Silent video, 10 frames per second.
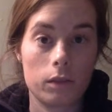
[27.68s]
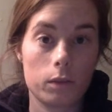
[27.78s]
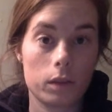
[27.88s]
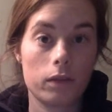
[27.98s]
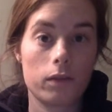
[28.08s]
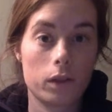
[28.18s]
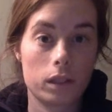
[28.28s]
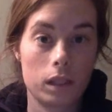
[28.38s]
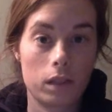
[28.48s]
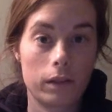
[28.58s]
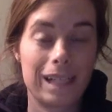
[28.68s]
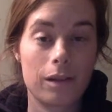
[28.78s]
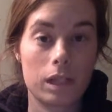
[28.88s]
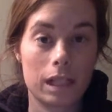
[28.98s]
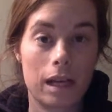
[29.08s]
really focusing on right now
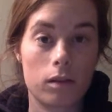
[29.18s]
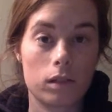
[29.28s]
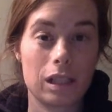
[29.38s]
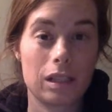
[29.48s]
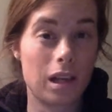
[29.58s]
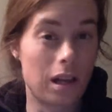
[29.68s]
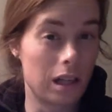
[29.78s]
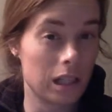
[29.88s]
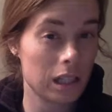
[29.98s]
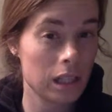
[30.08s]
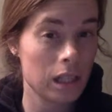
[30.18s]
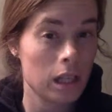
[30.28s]
is counting on.